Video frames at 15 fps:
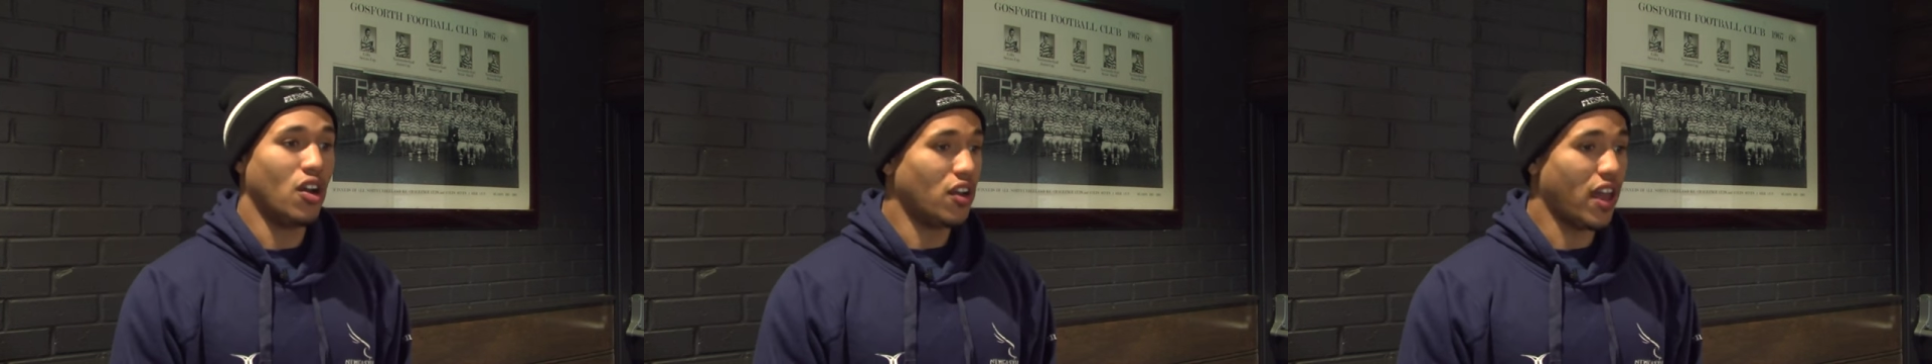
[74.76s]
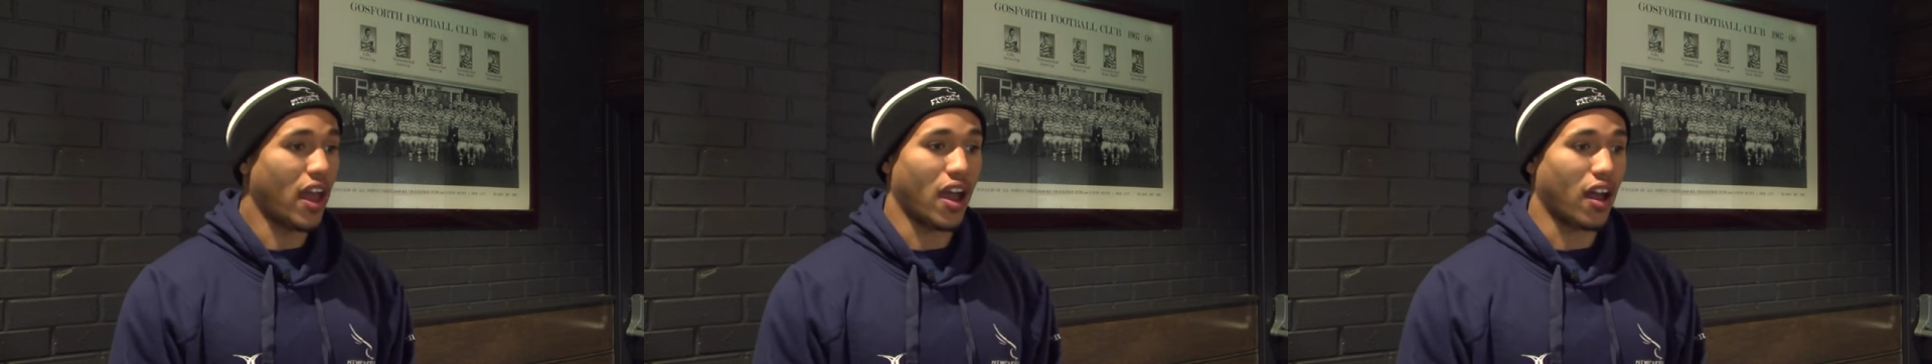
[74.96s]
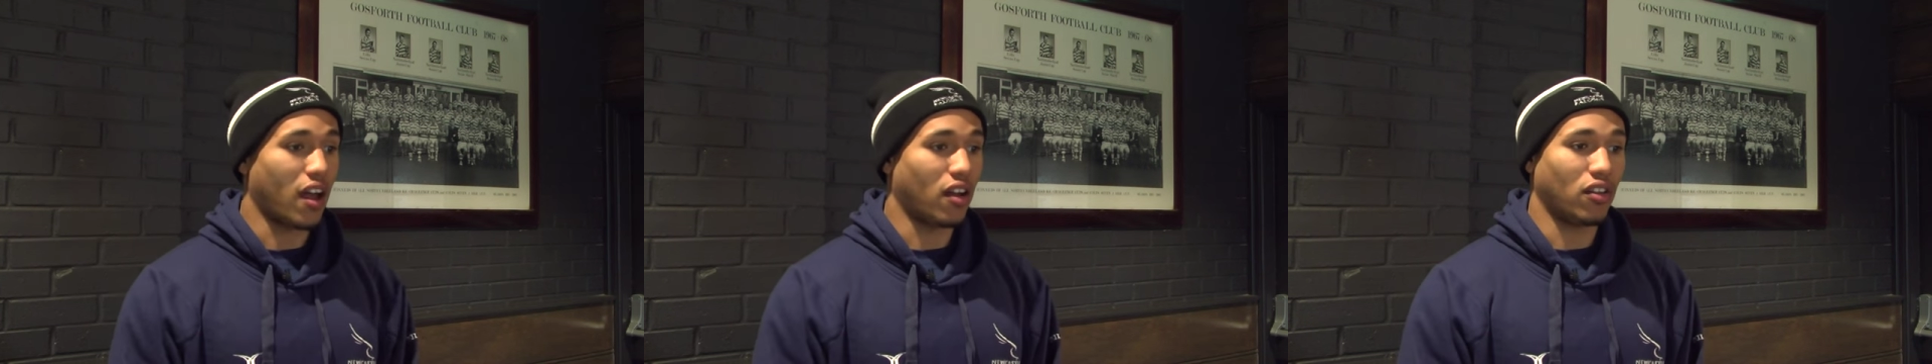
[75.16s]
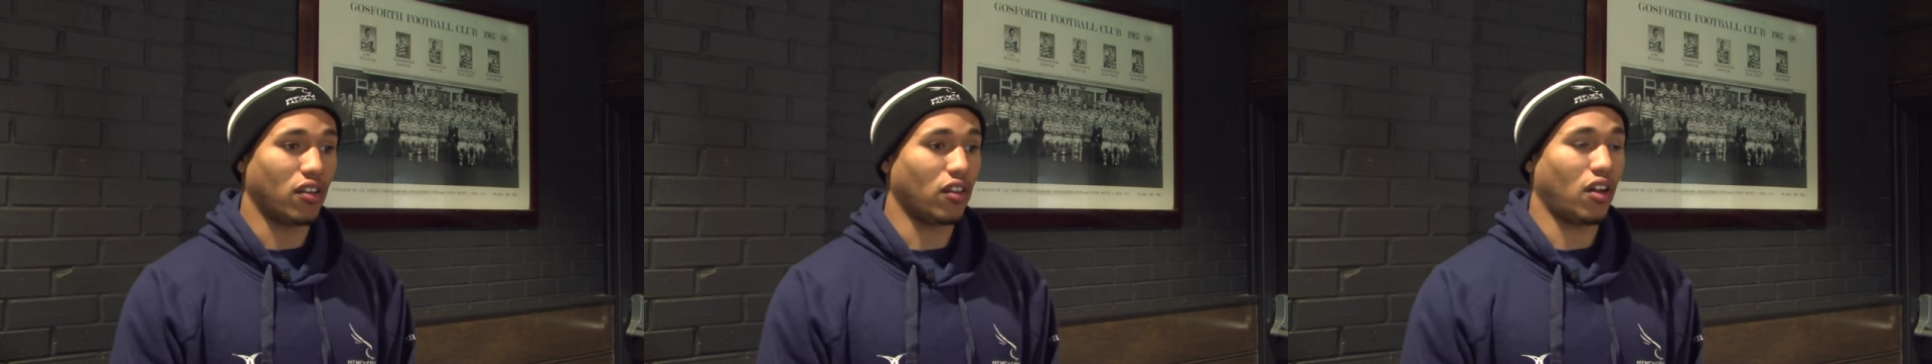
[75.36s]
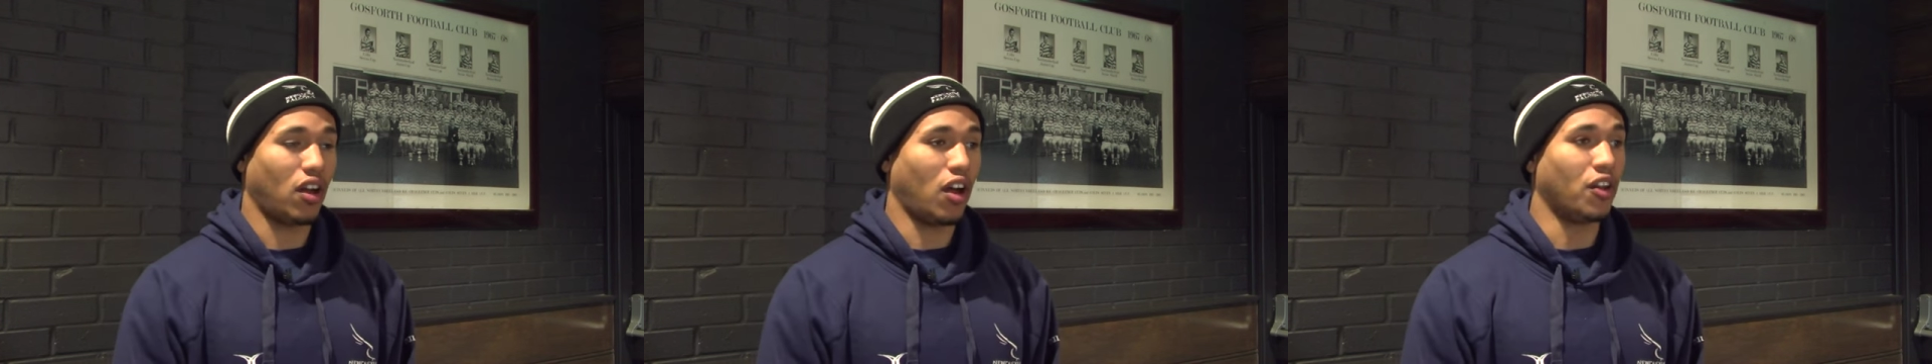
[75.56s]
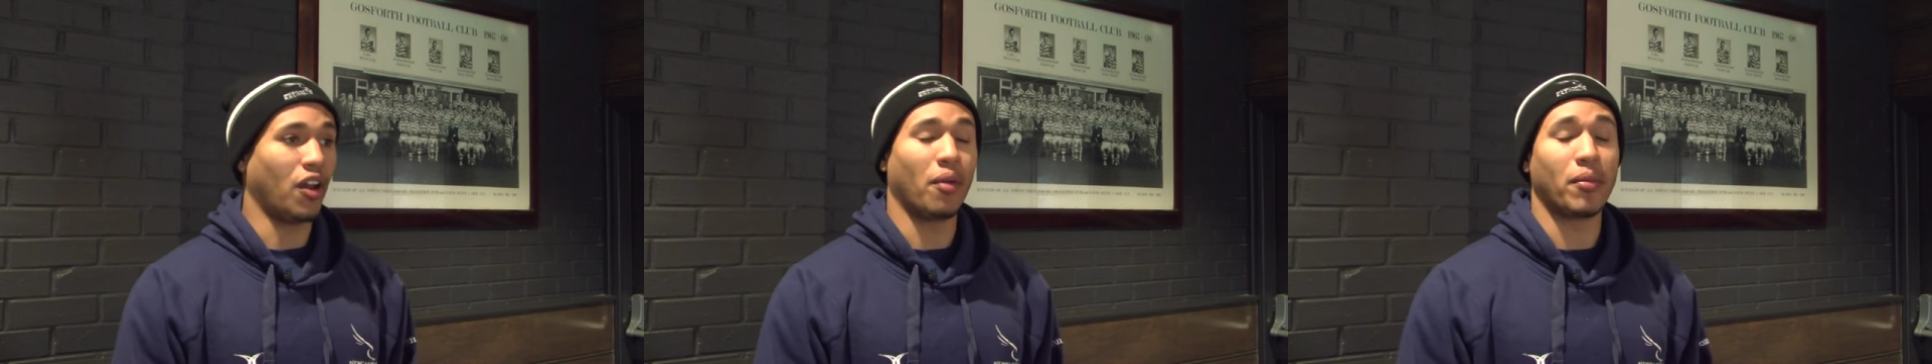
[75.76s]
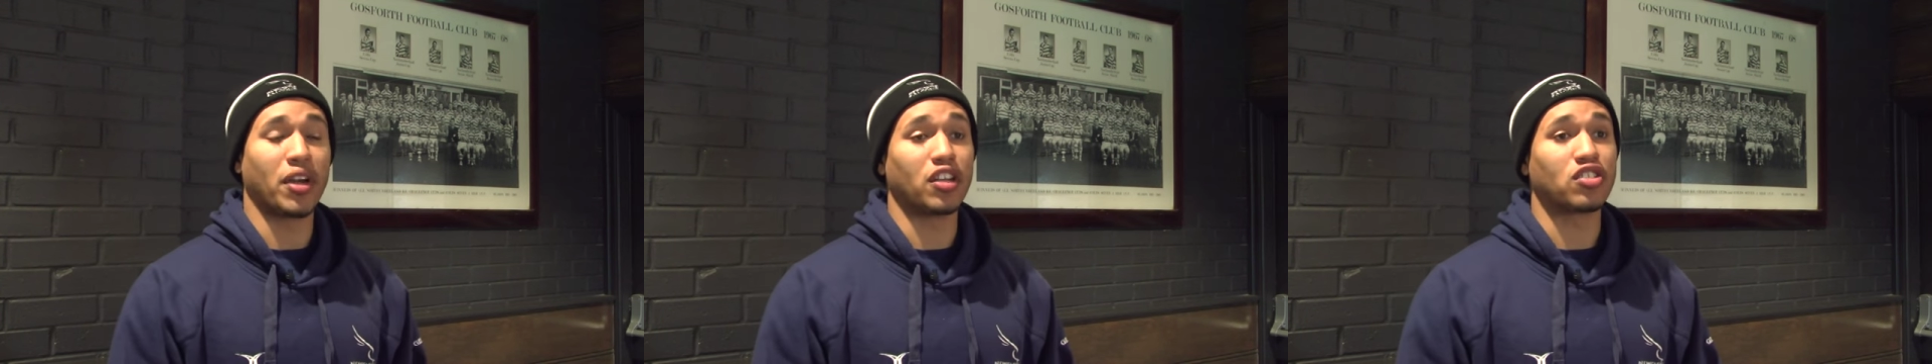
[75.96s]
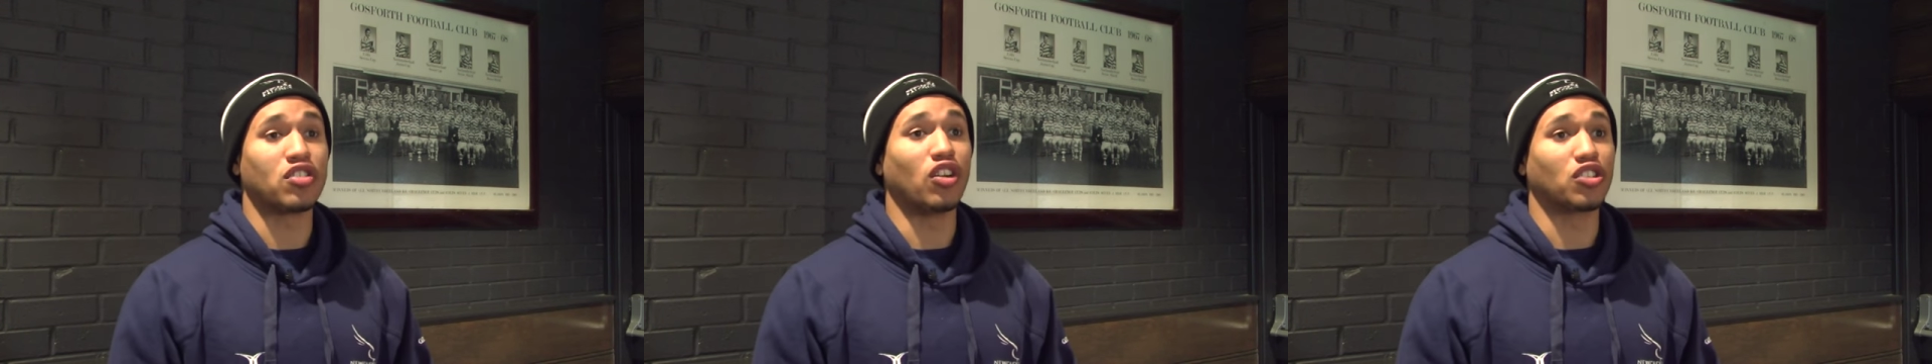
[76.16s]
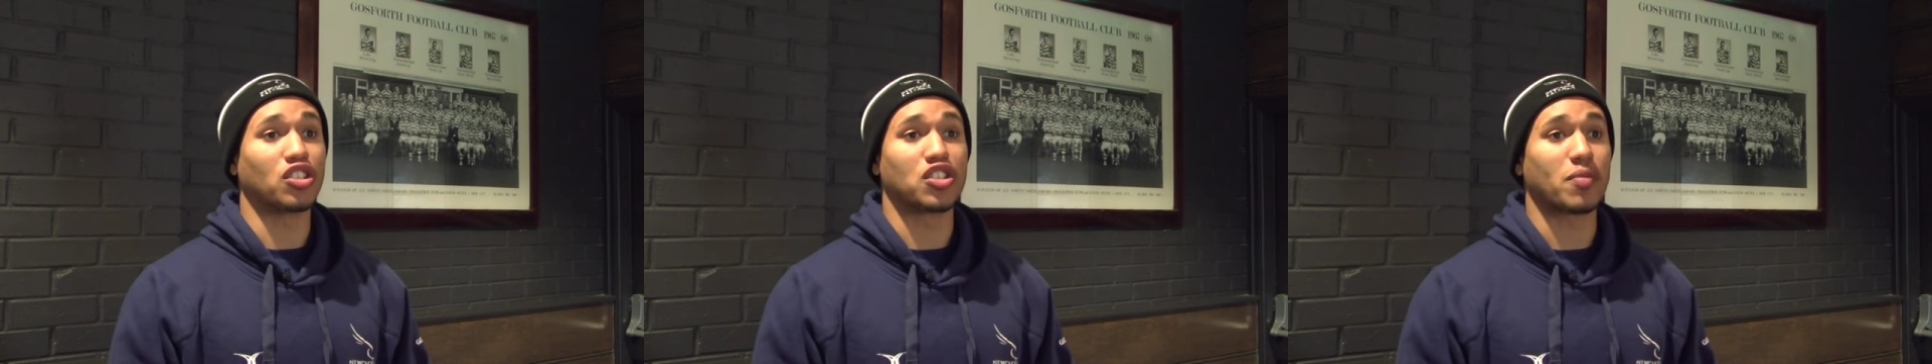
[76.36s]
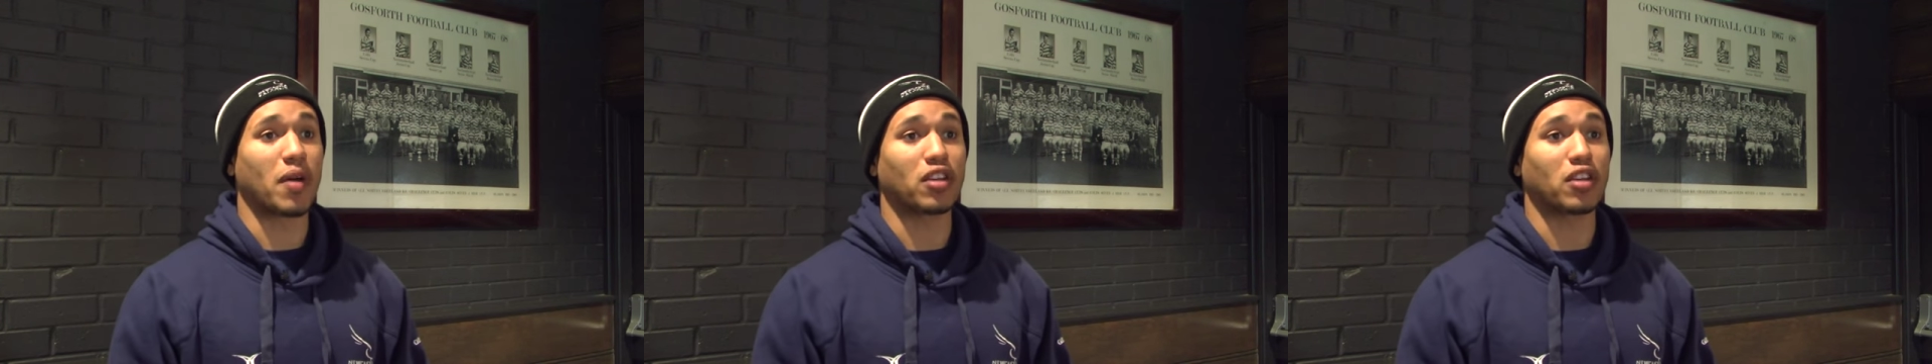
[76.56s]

yeah, I mean, it's not just